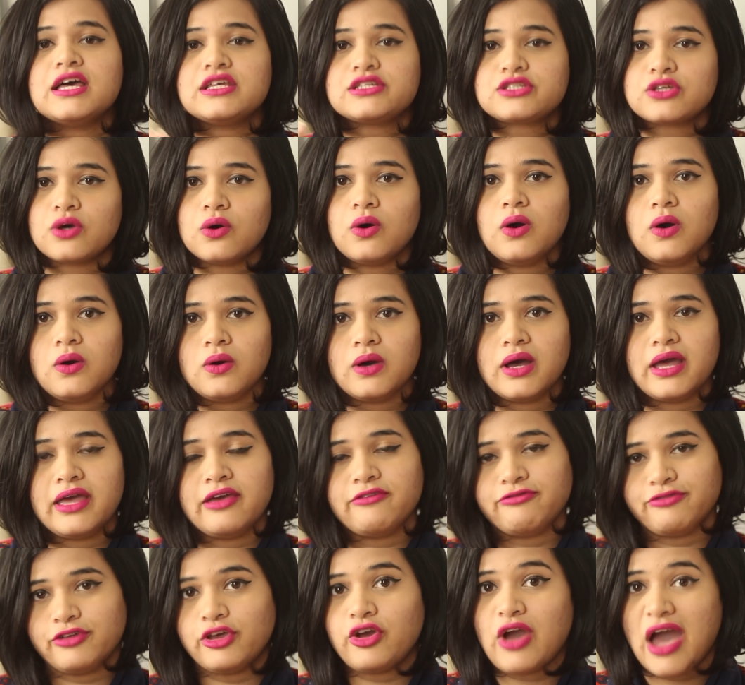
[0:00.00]
So
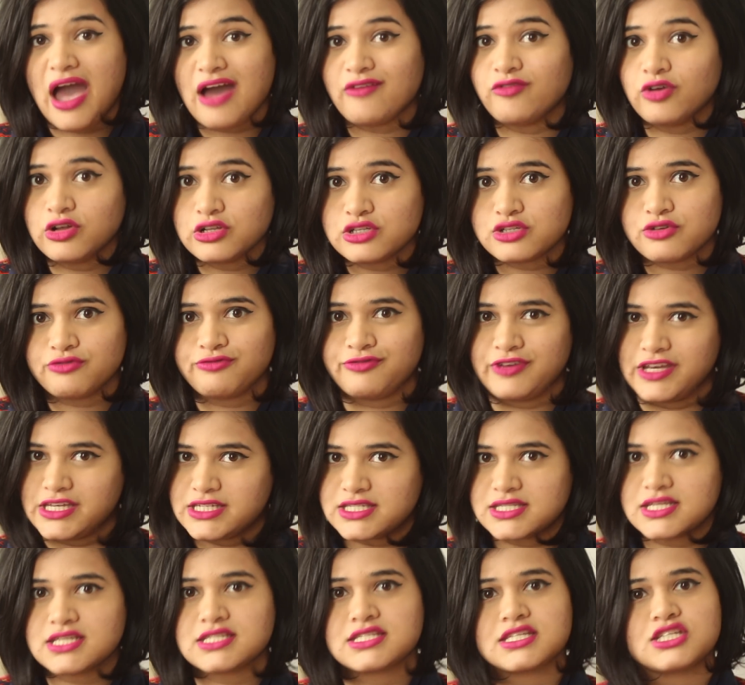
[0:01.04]
if you have also
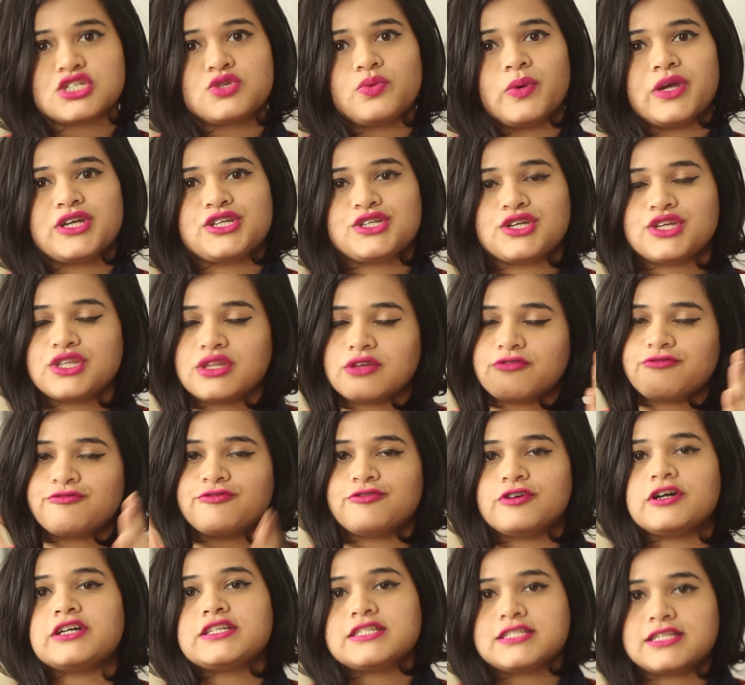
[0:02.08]
faced this situation, the
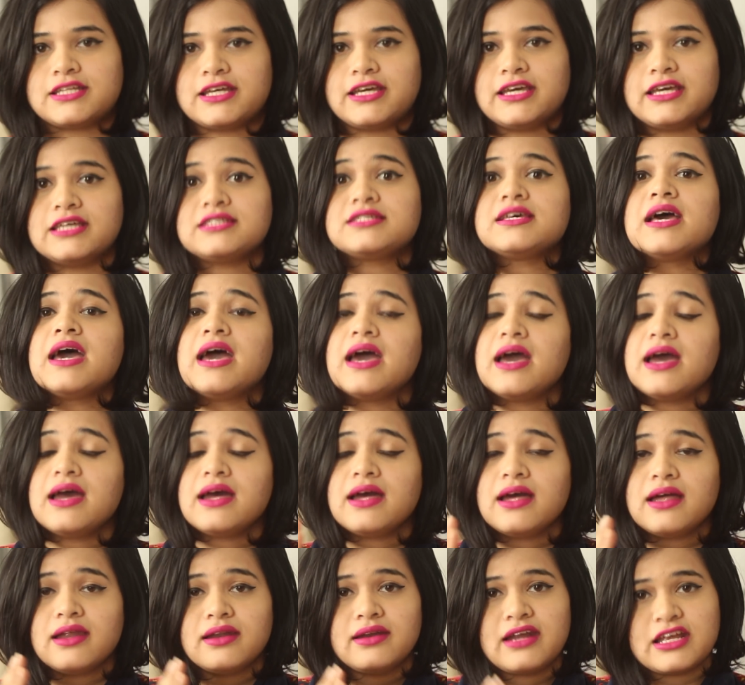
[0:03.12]
first thing is
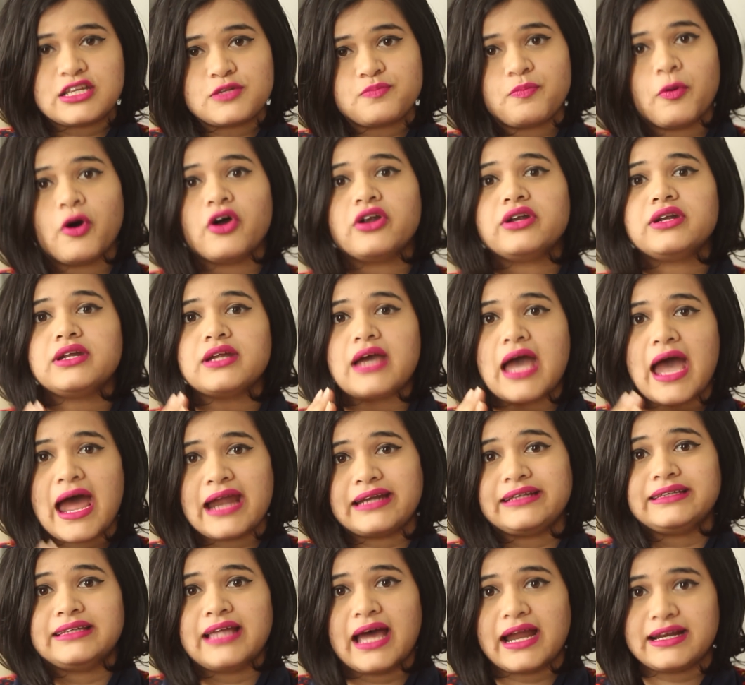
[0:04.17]
respond
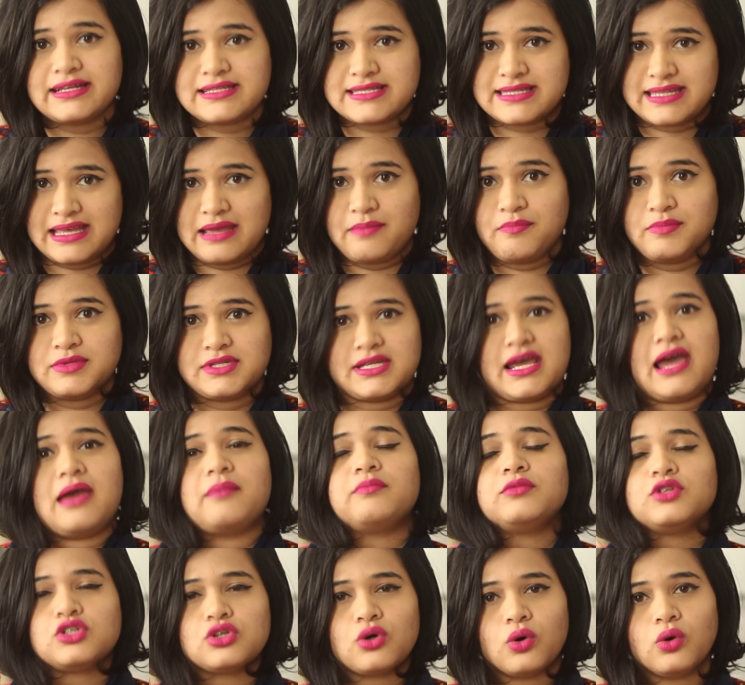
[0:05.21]
at that same
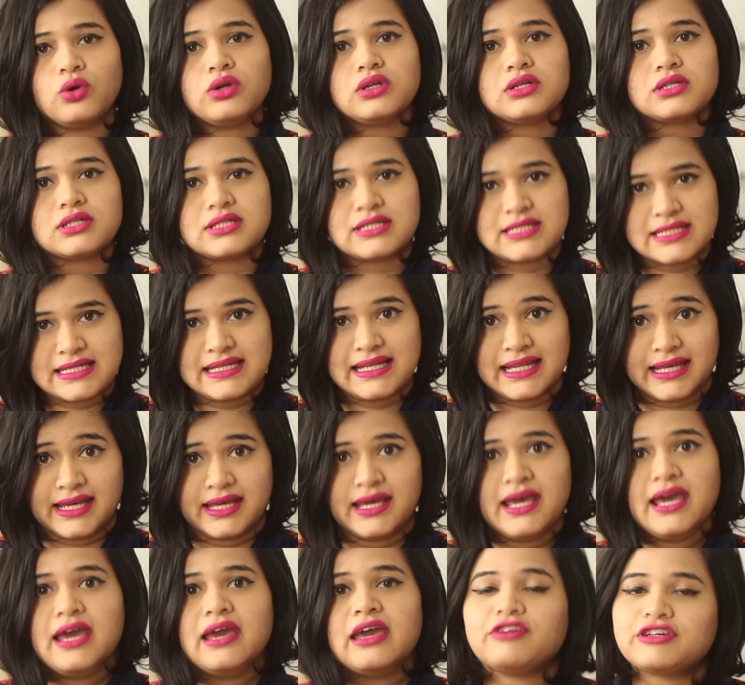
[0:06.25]
time. Don't
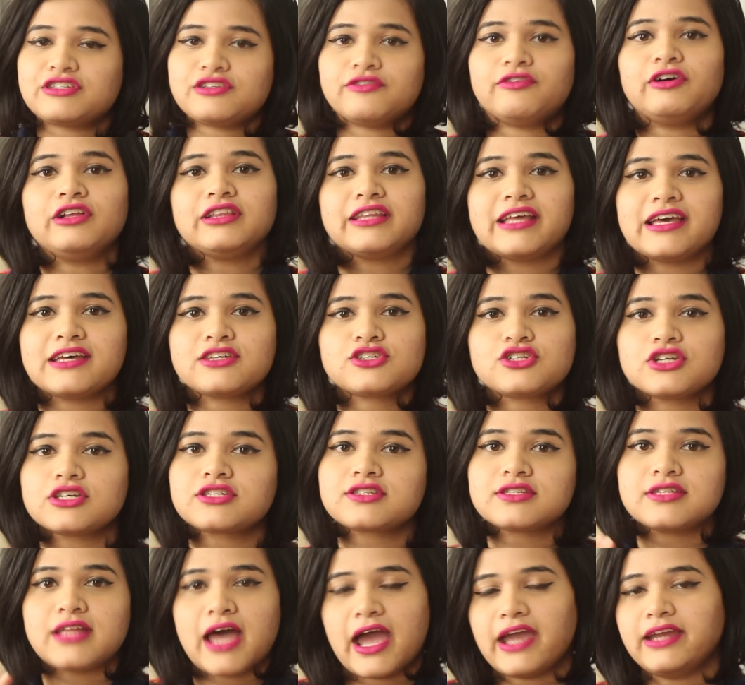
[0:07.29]
delay. First of all, there's
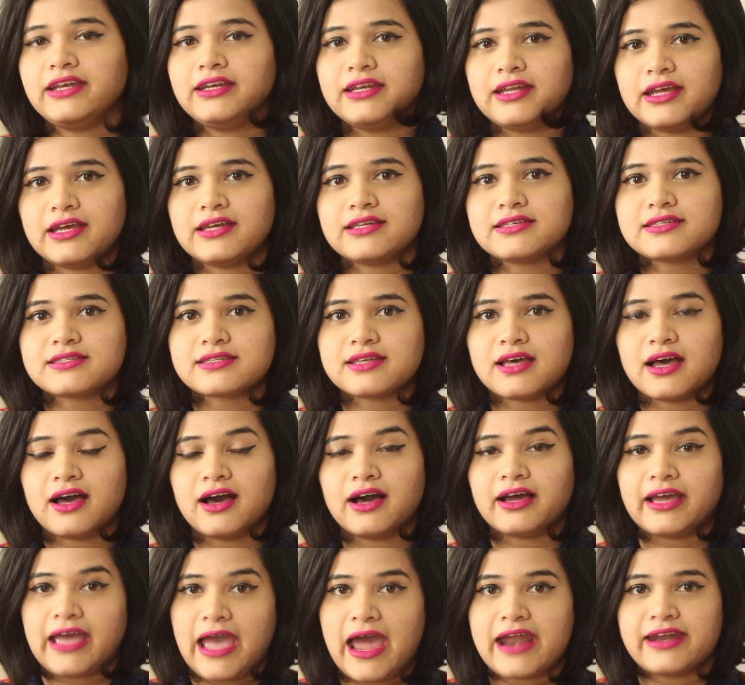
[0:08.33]
just 9 days
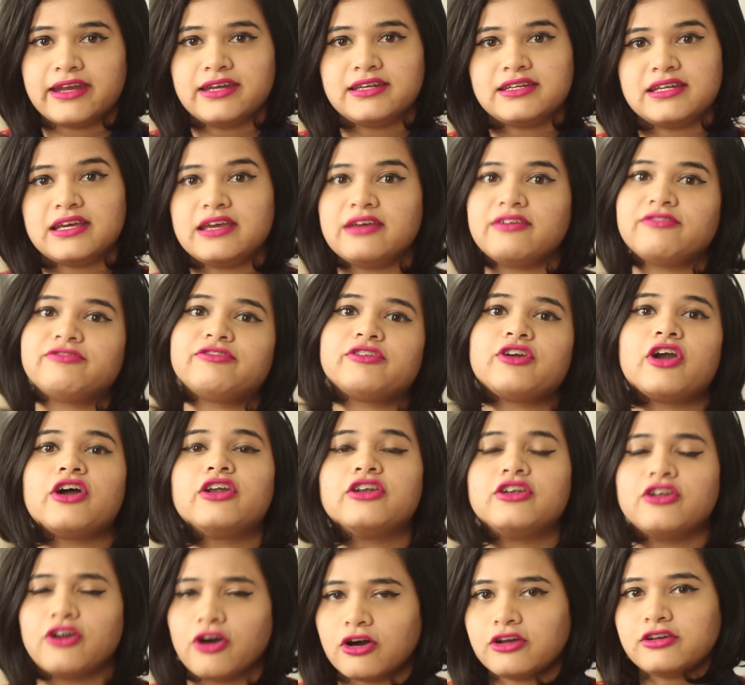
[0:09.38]
guarantee. If
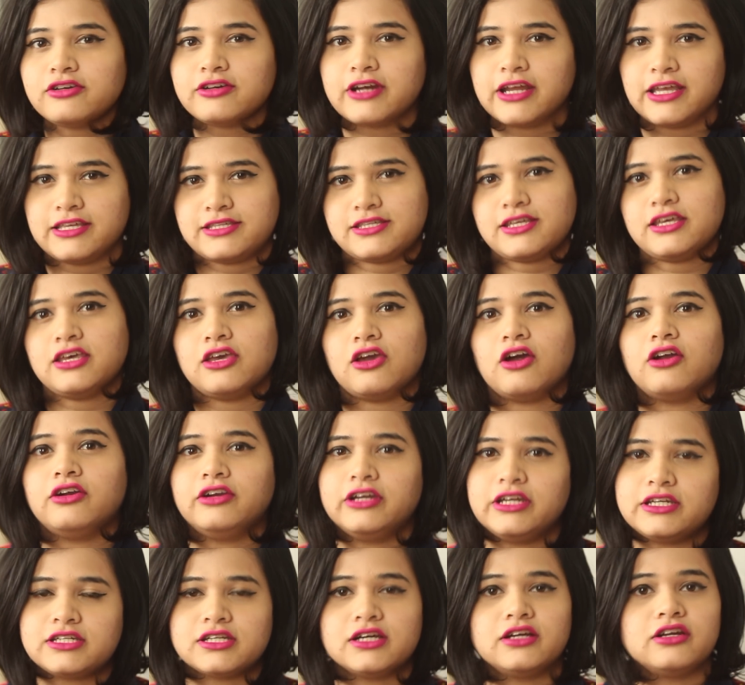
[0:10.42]
you're not raising your
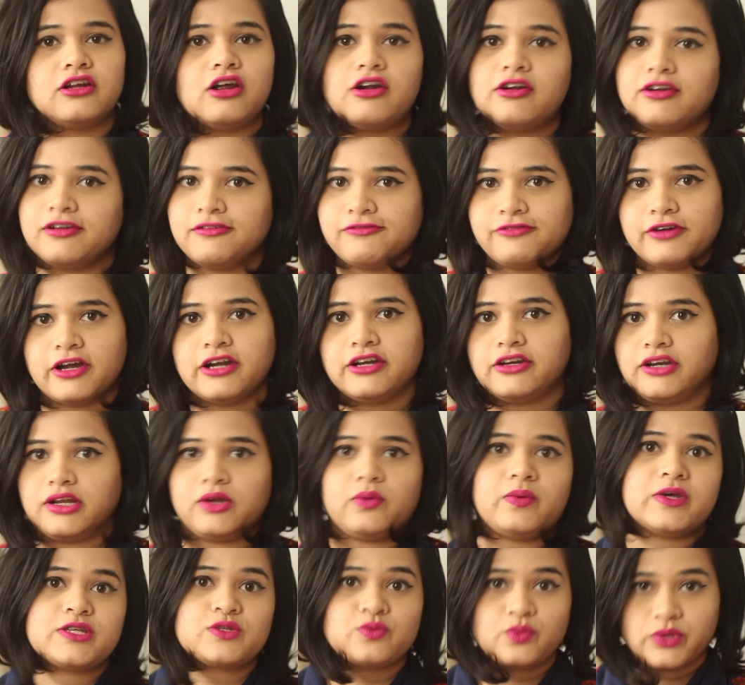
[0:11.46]
return or refund
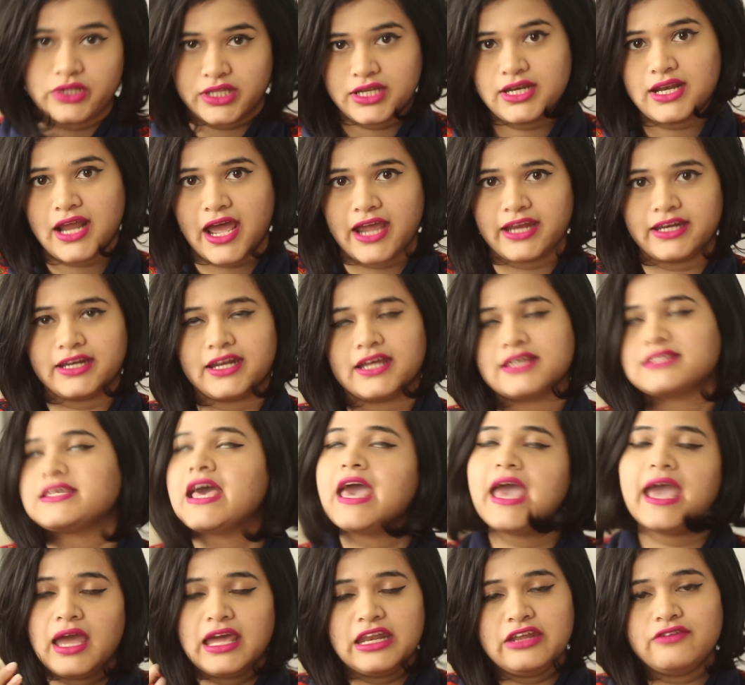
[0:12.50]
request within 9 days,
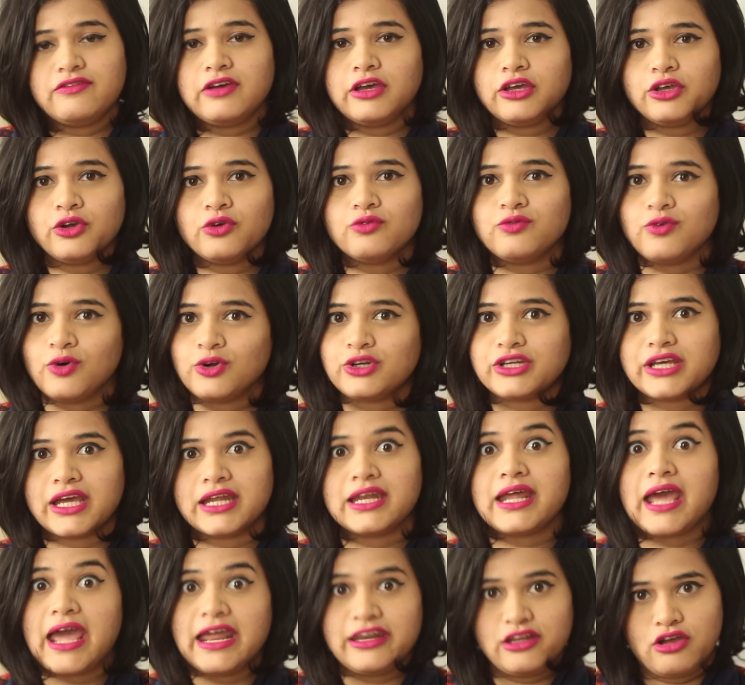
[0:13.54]
anyway you won't
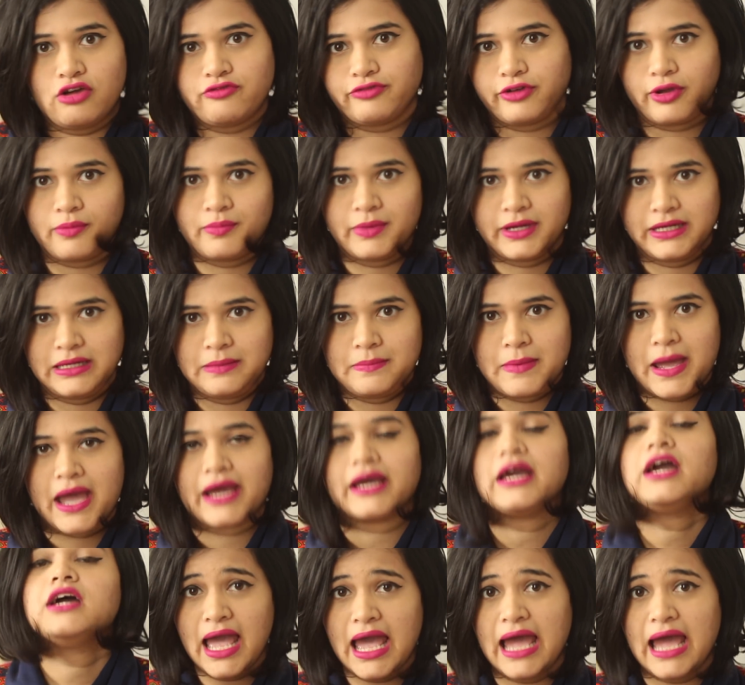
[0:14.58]
get any of your money back.